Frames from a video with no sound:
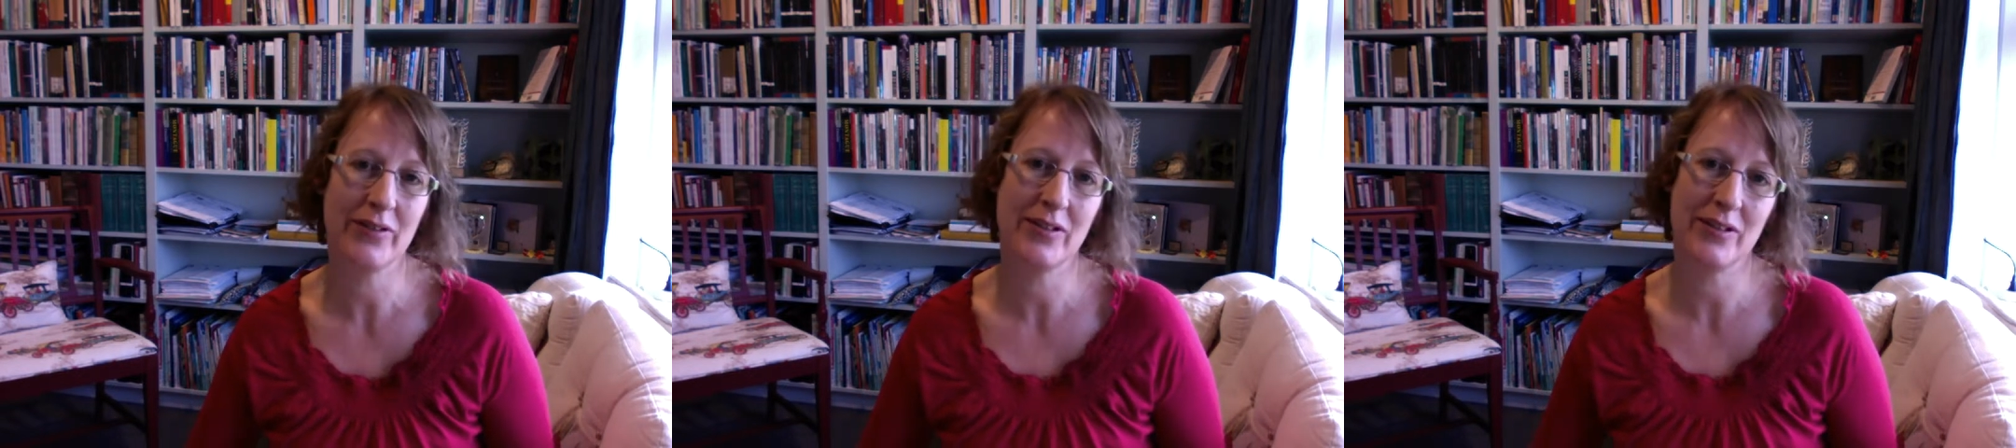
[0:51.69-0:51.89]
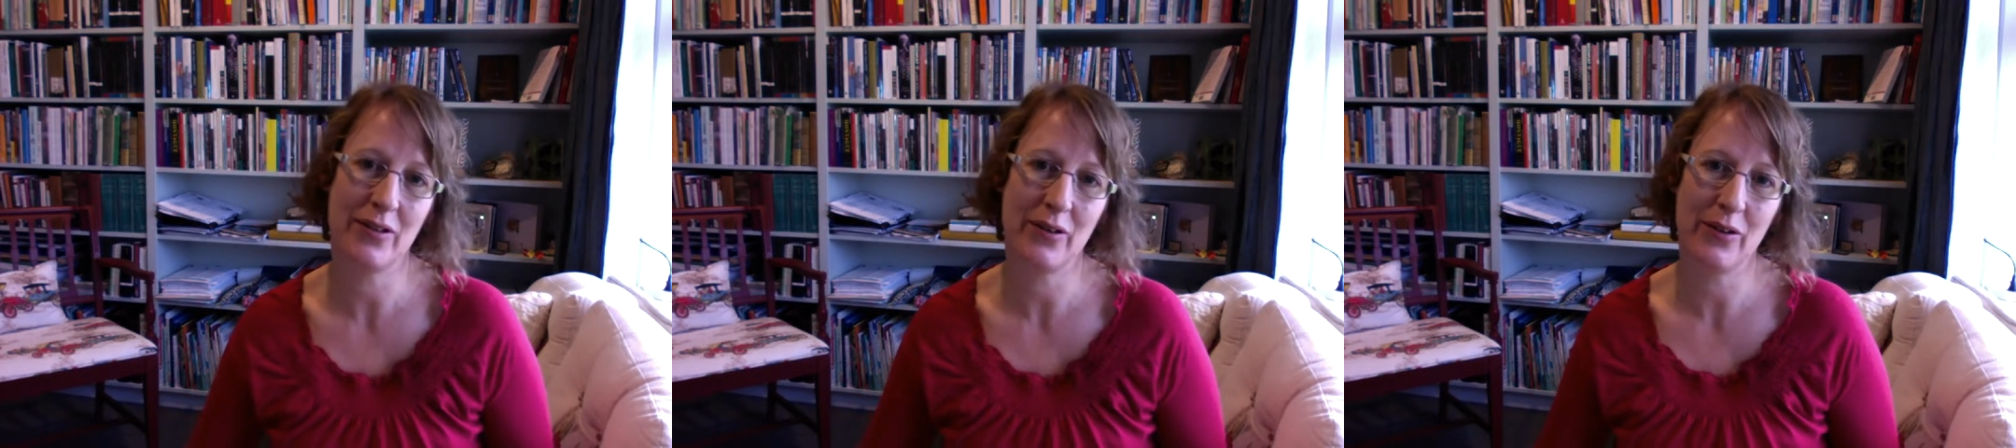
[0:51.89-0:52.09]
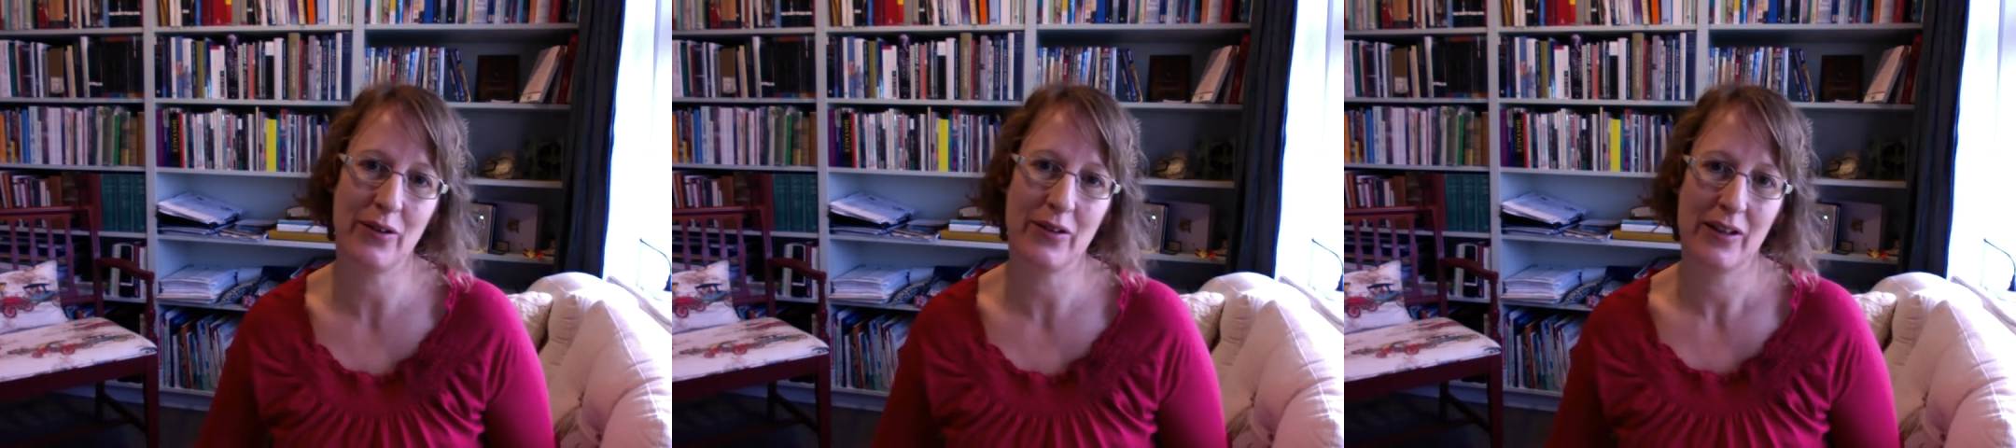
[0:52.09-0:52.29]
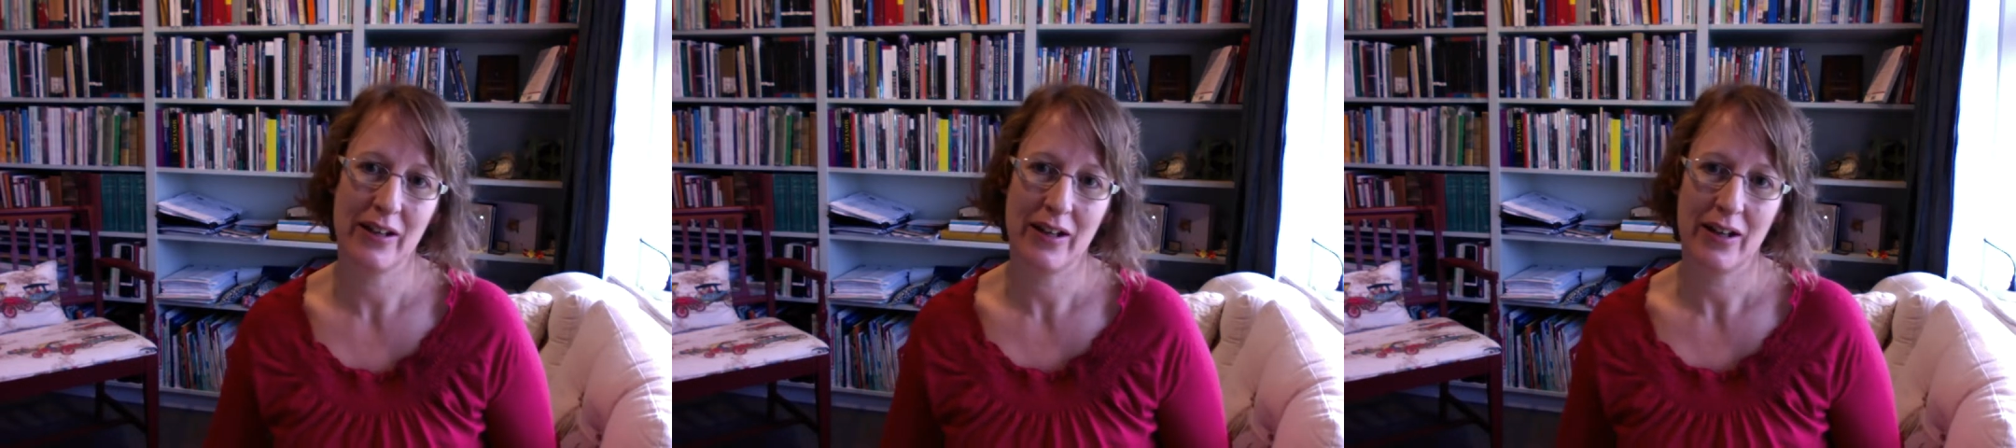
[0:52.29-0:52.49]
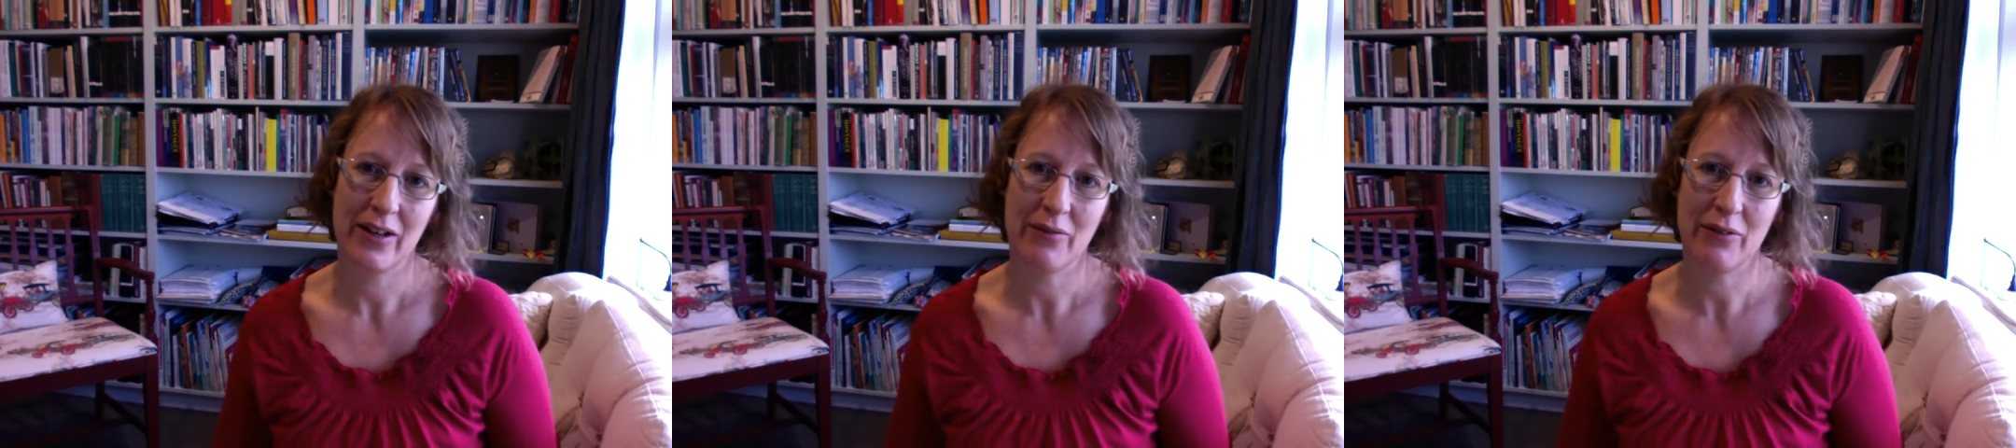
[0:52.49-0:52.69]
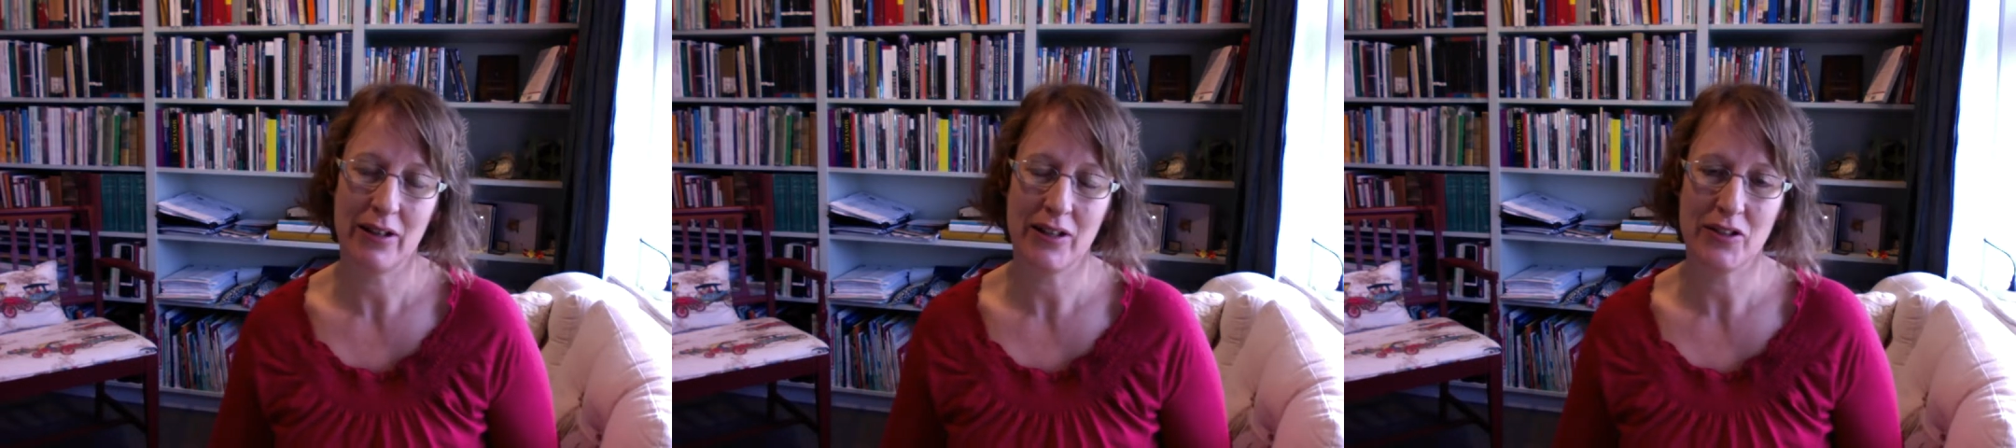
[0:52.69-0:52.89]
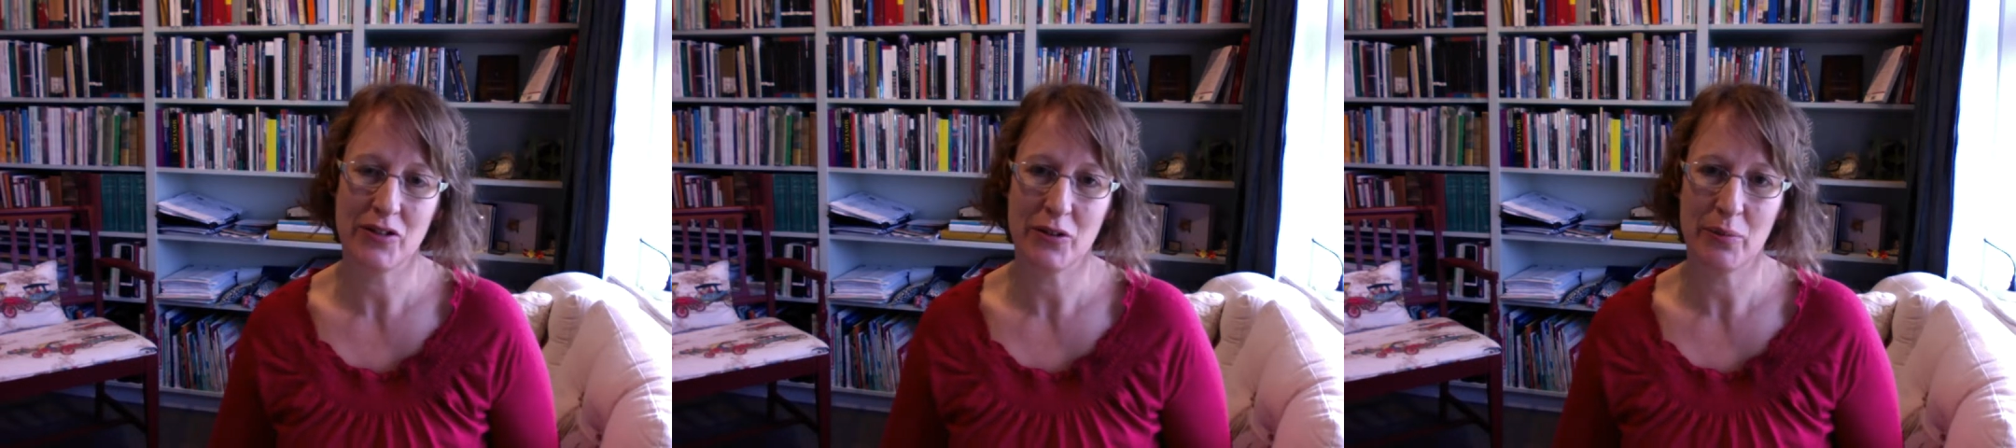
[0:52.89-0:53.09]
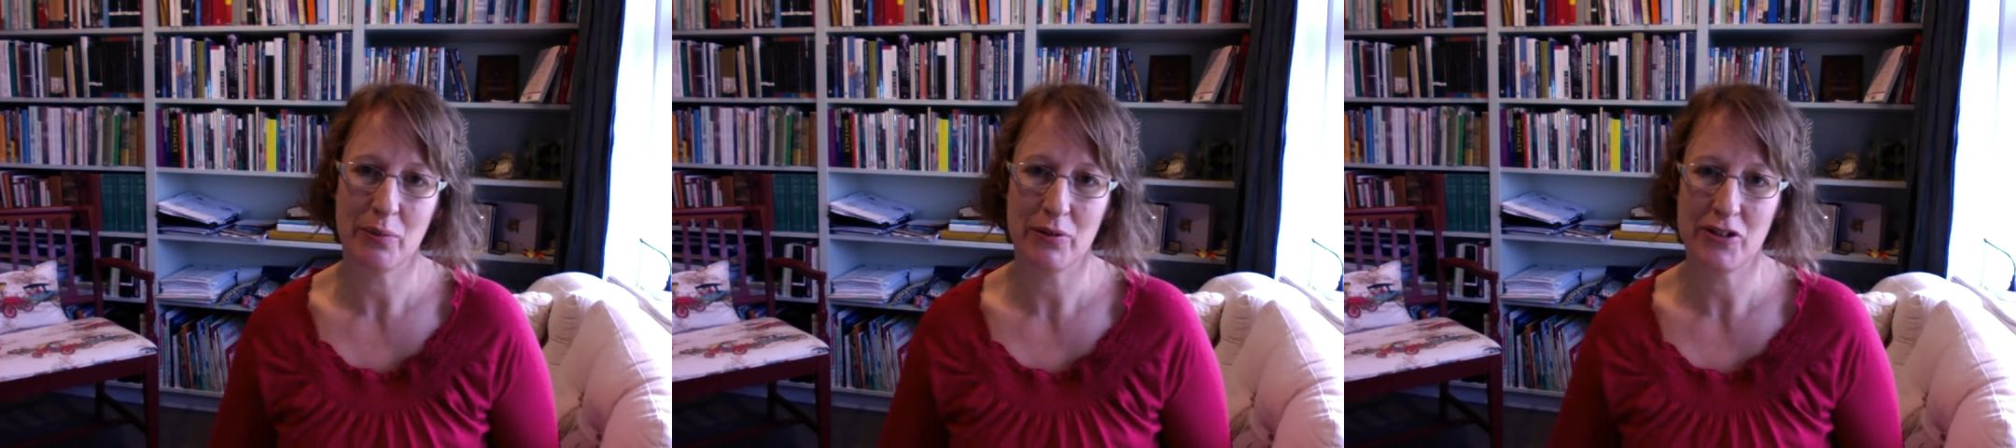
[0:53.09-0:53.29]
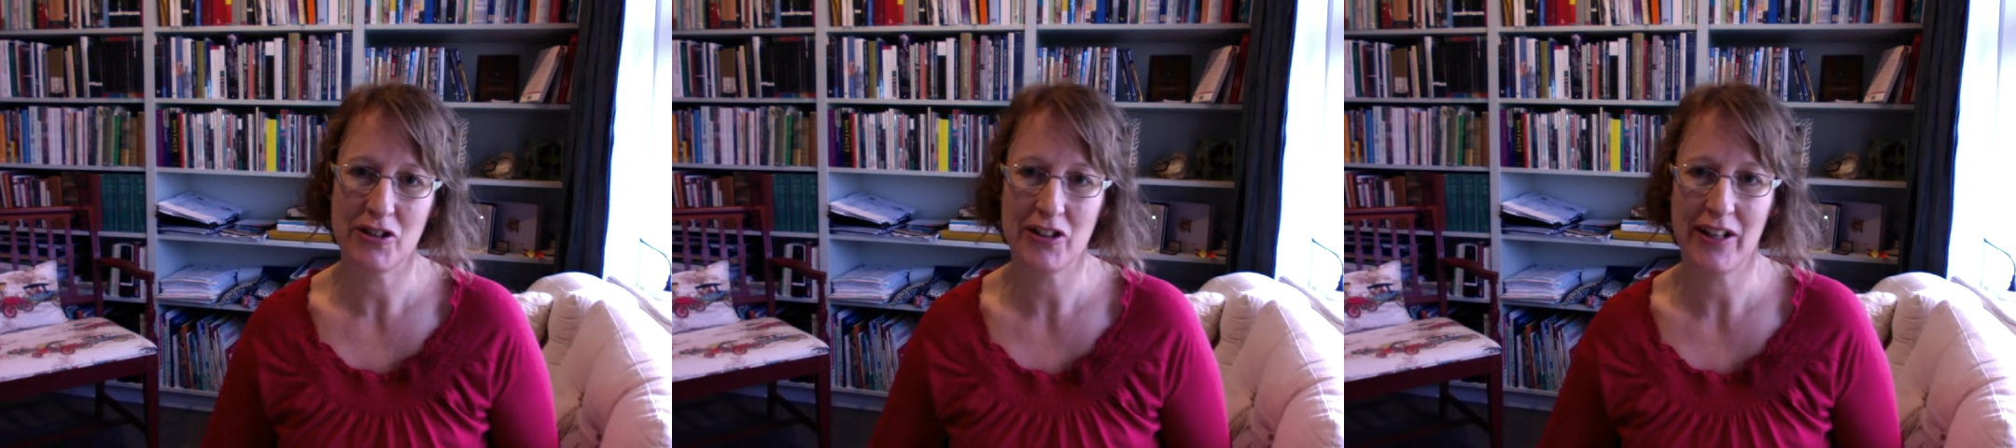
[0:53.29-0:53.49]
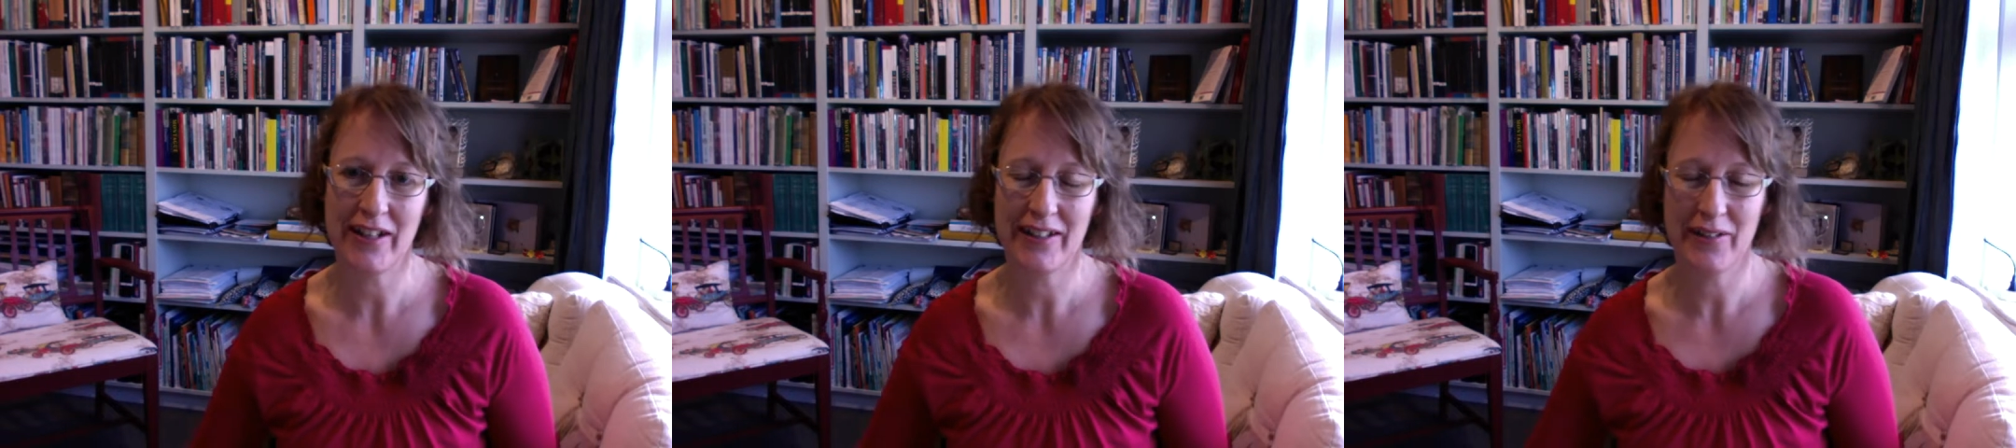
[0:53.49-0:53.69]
So I really do appreciate